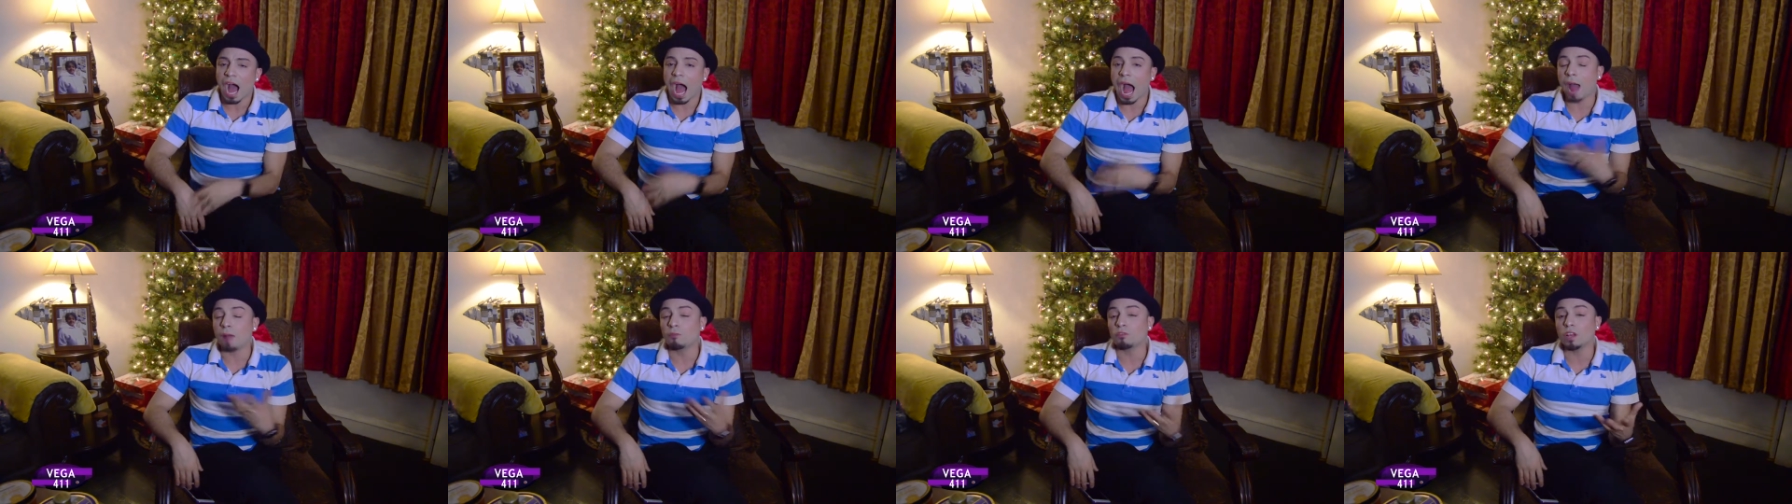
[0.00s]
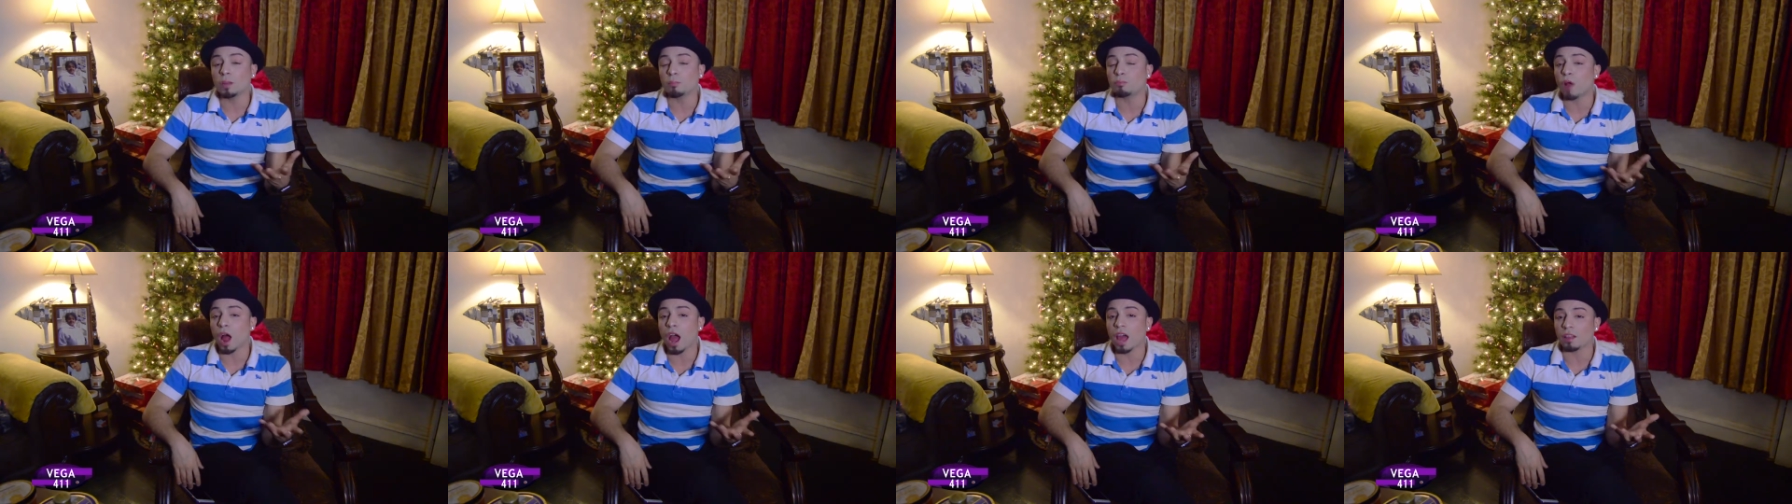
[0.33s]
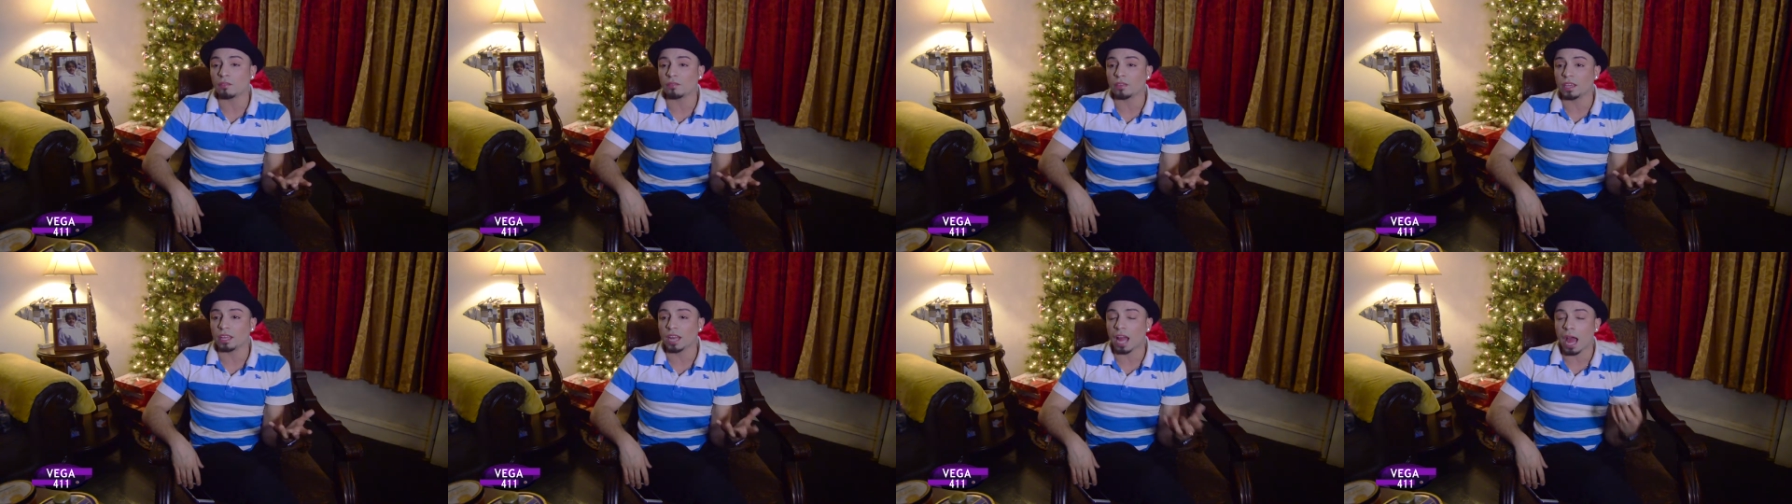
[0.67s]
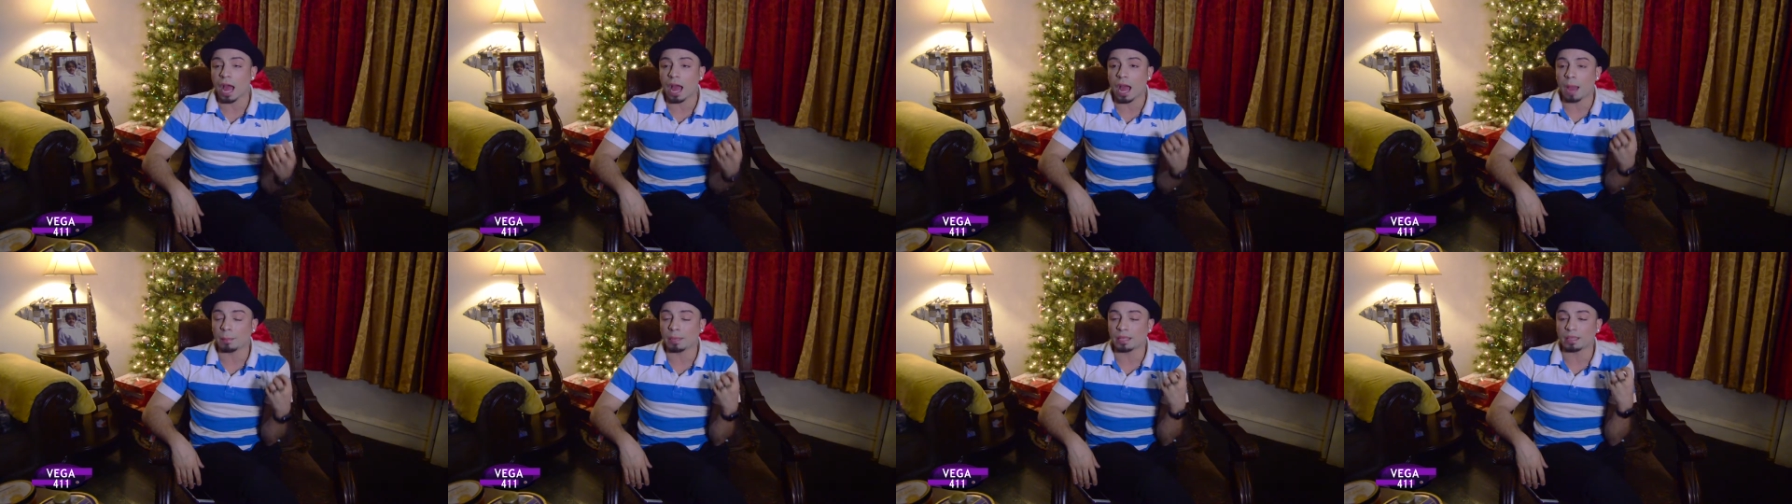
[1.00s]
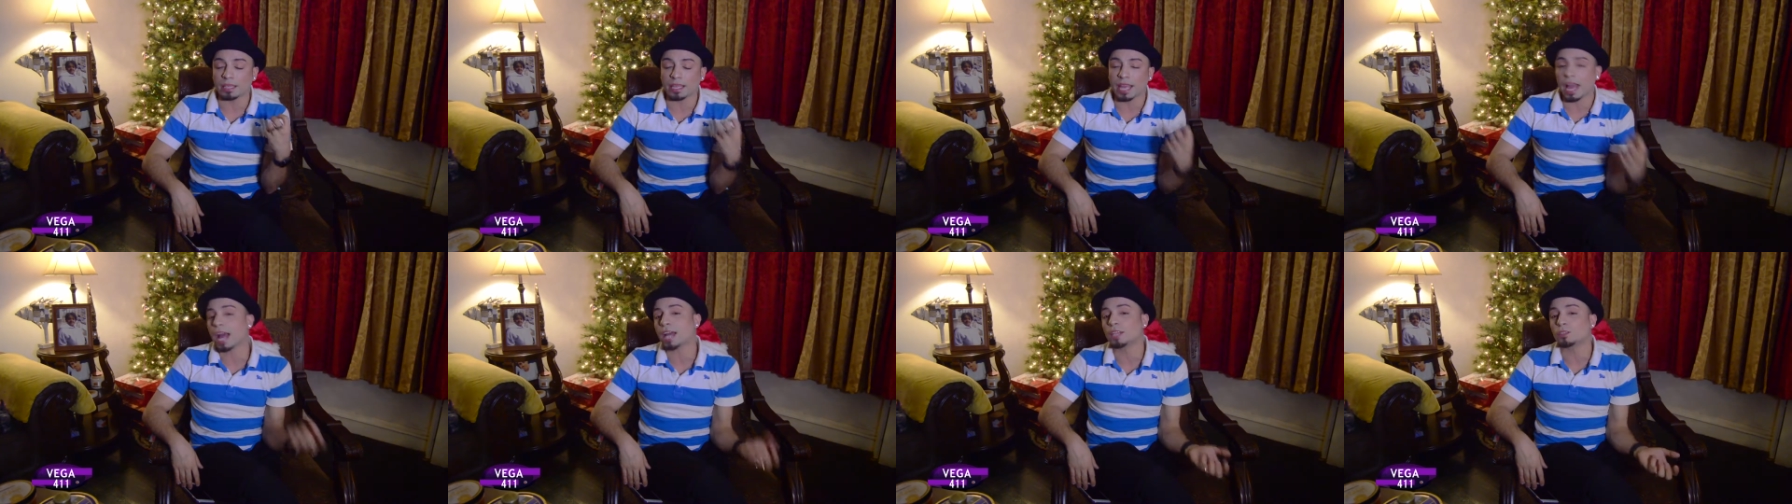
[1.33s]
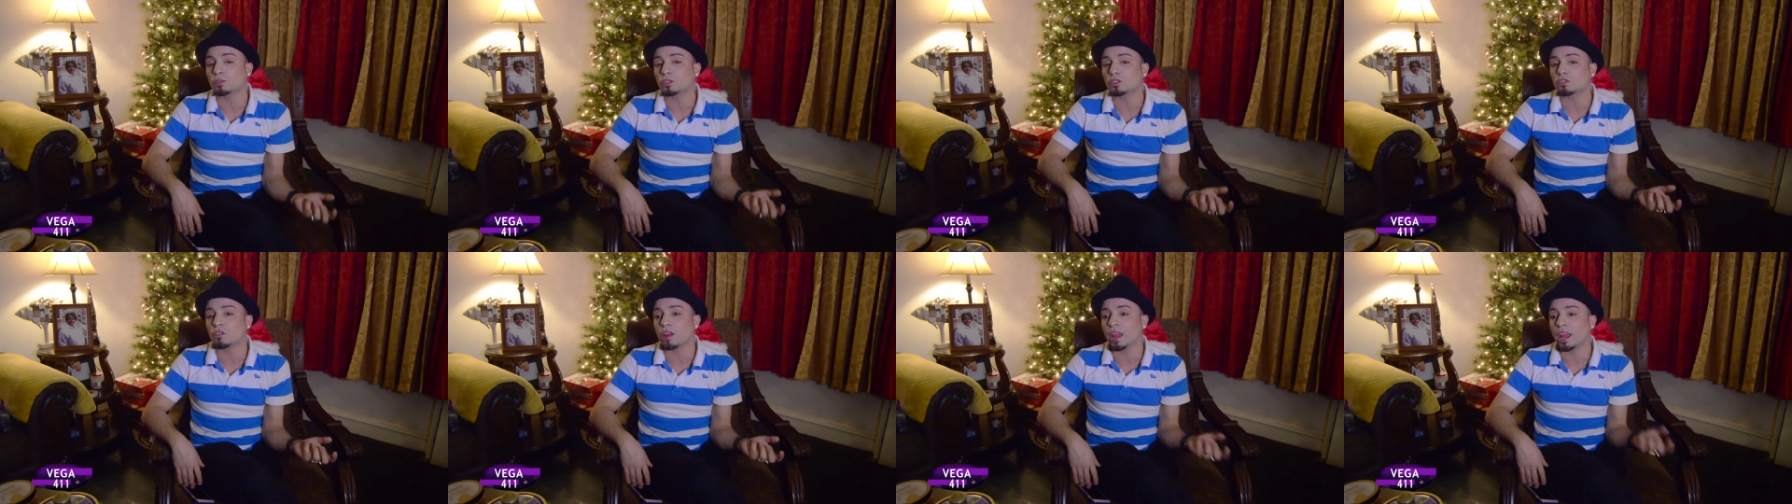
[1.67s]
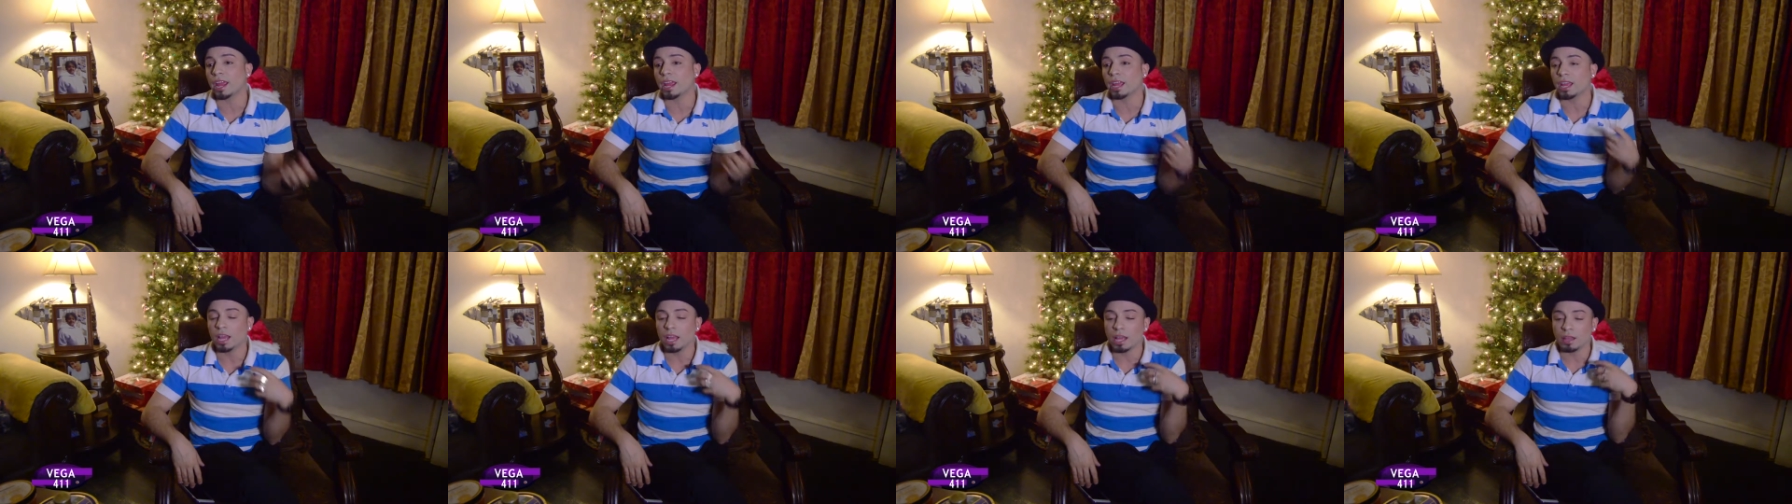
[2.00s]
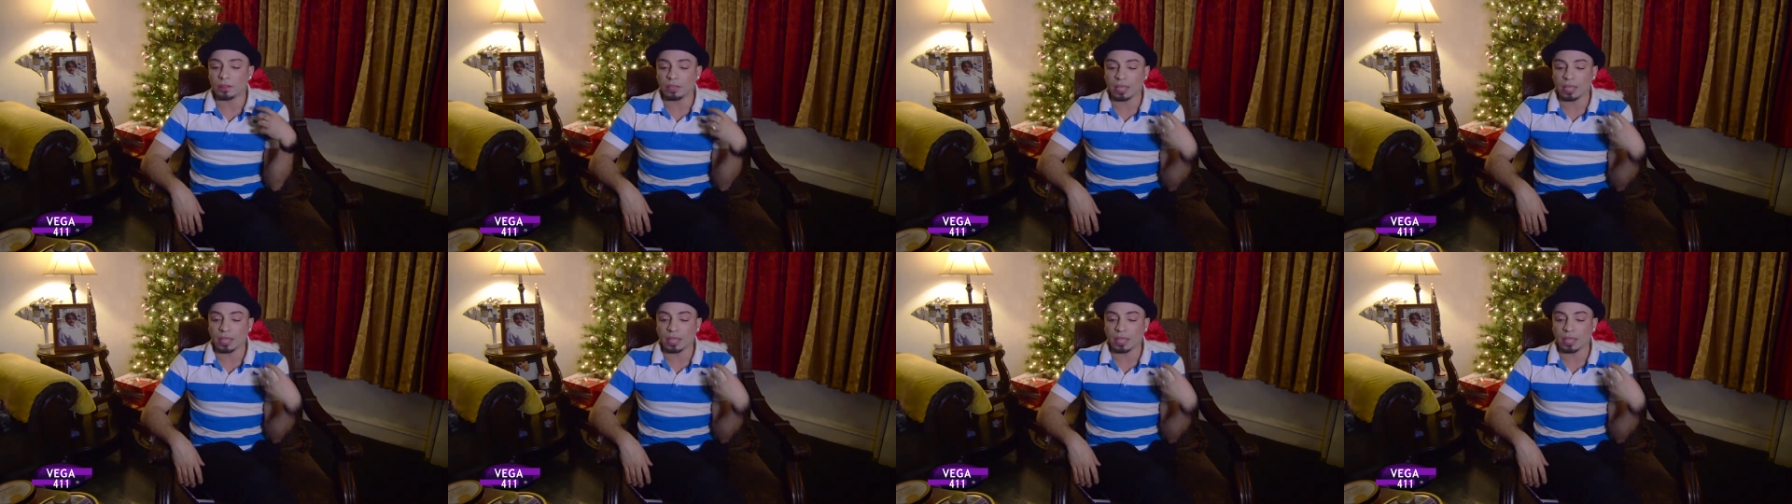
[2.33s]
I'm really proud of it. I, I, mean, the cast was great,